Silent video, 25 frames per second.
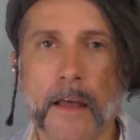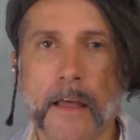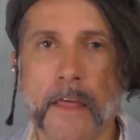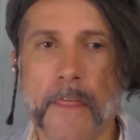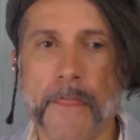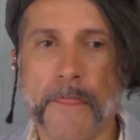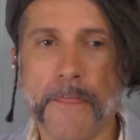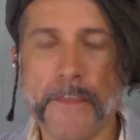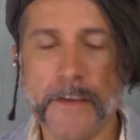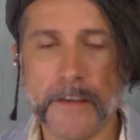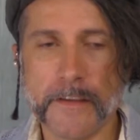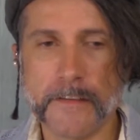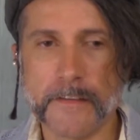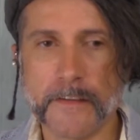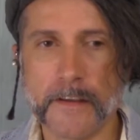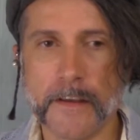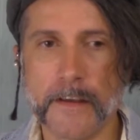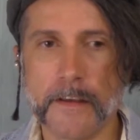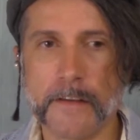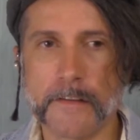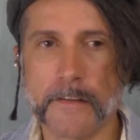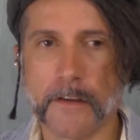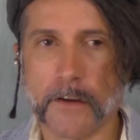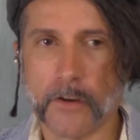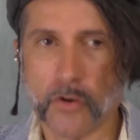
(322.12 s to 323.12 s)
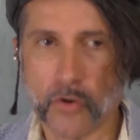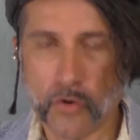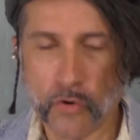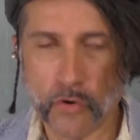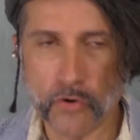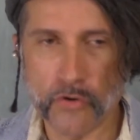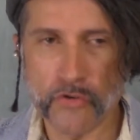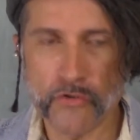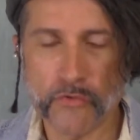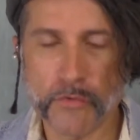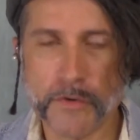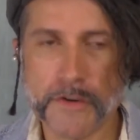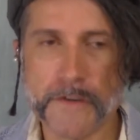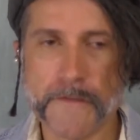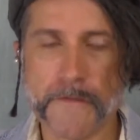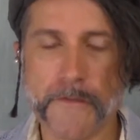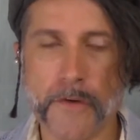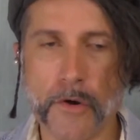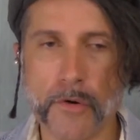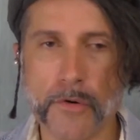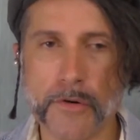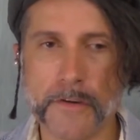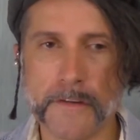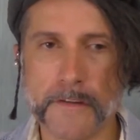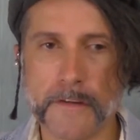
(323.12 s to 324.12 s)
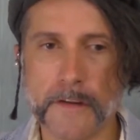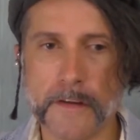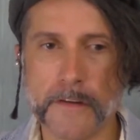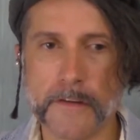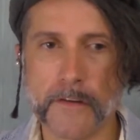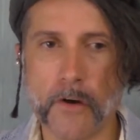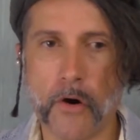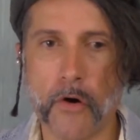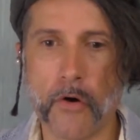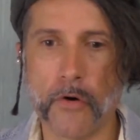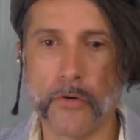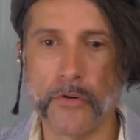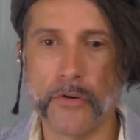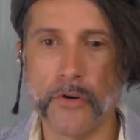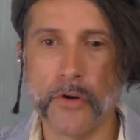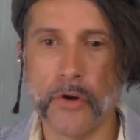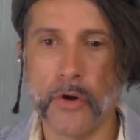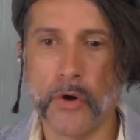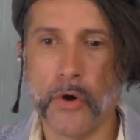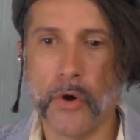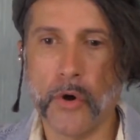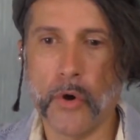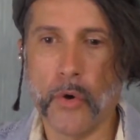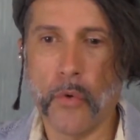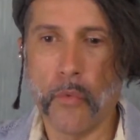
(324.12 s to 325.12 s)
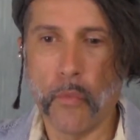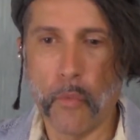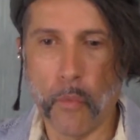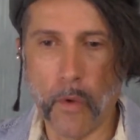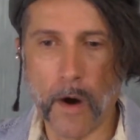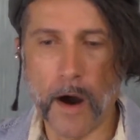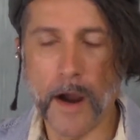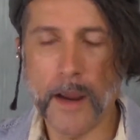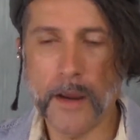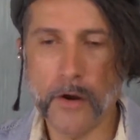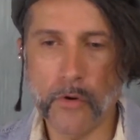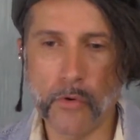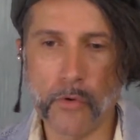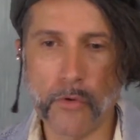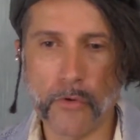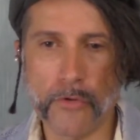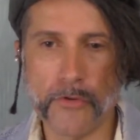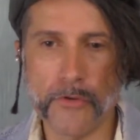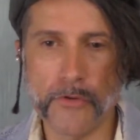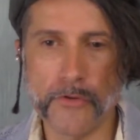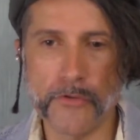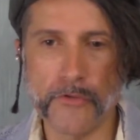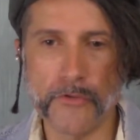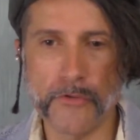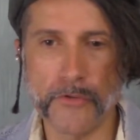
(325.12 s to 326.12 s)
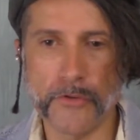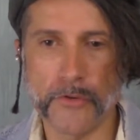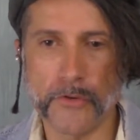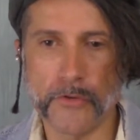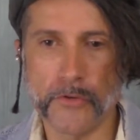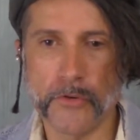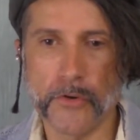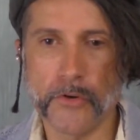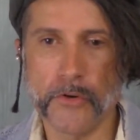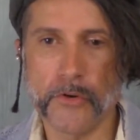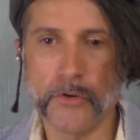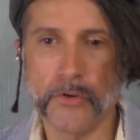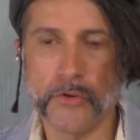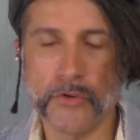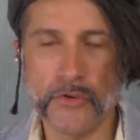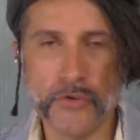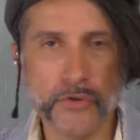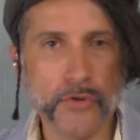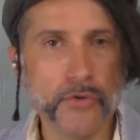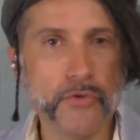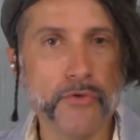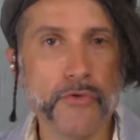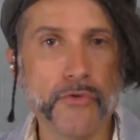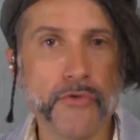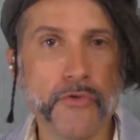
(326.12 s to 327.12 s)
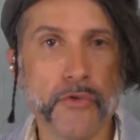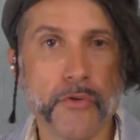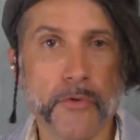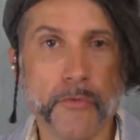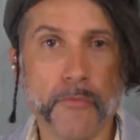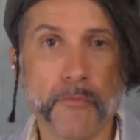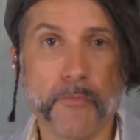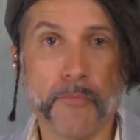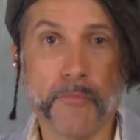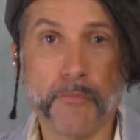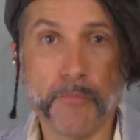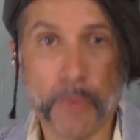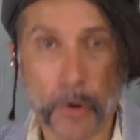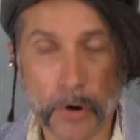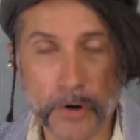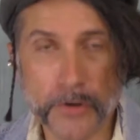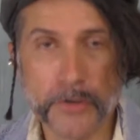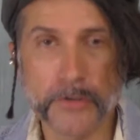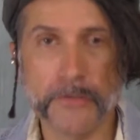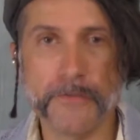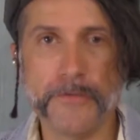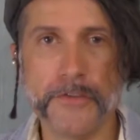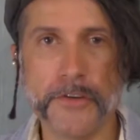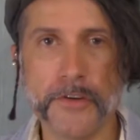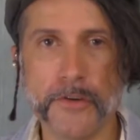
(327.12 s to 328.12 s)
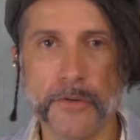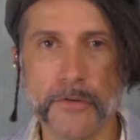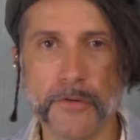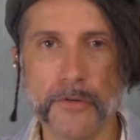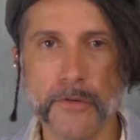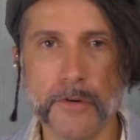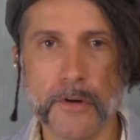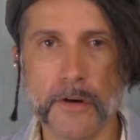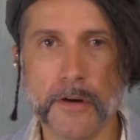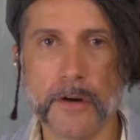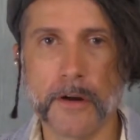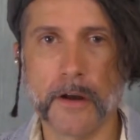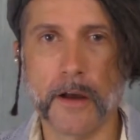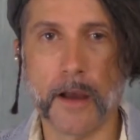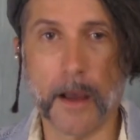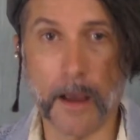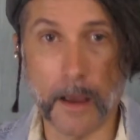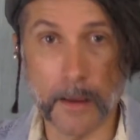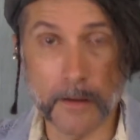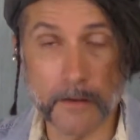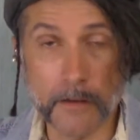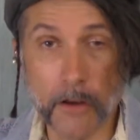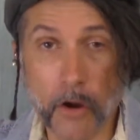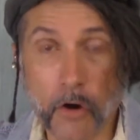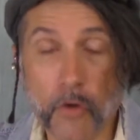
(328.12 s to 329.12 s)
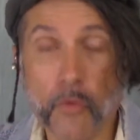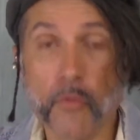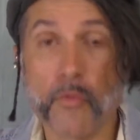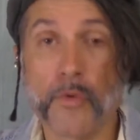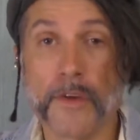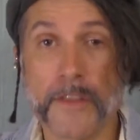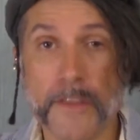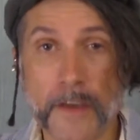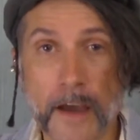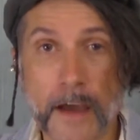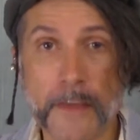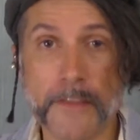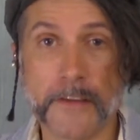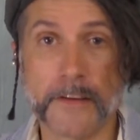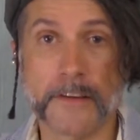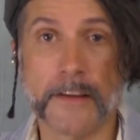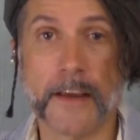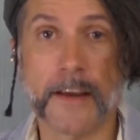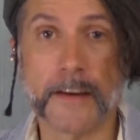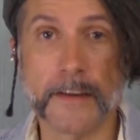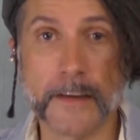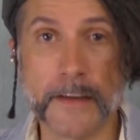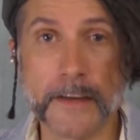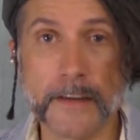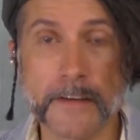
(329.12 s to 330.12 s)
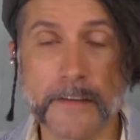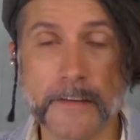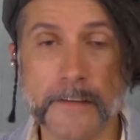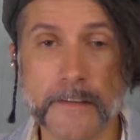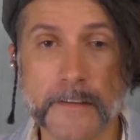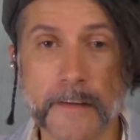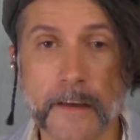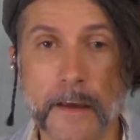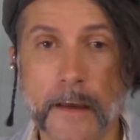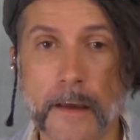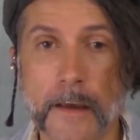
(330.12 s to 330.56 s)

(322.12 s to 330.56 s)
This is a course which focuses on why authors use point of view along with other techniques,